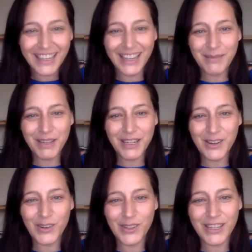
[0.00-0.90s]
i'm gonna
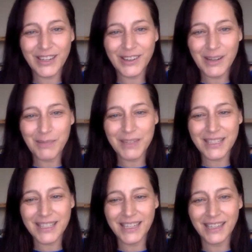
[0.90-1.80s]
go look her up and
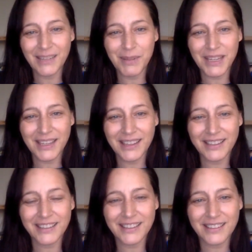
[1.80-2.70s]
see
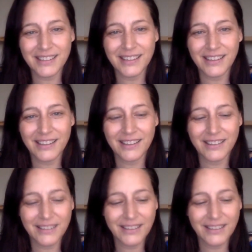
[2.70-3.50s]
because uh,